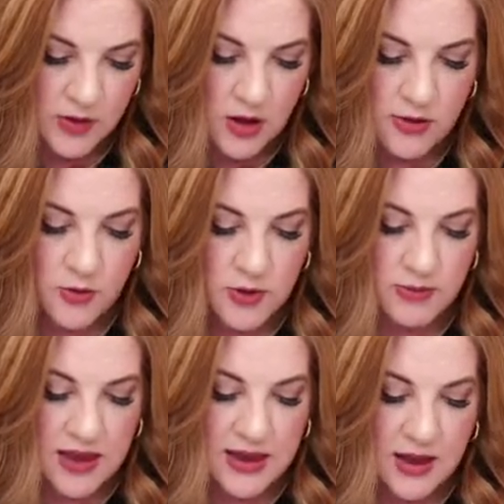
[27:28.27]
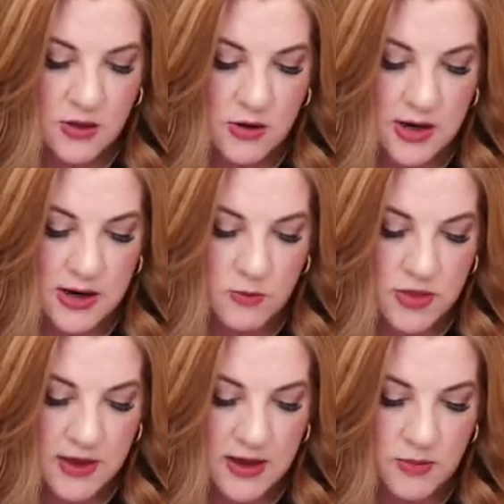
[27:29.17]
although we may color it in
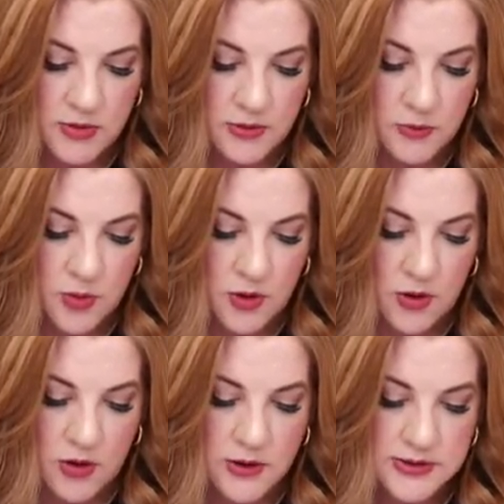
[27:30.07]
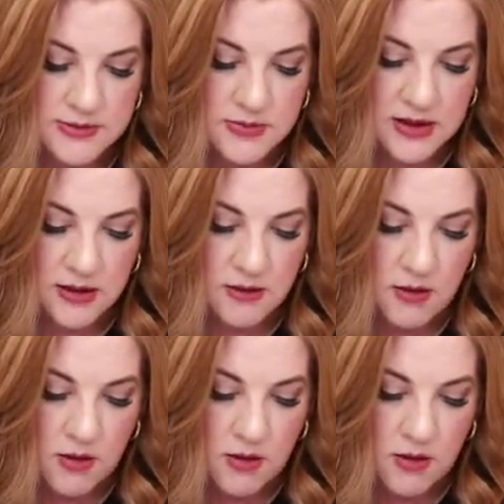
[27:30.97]
with like a blue marker or something.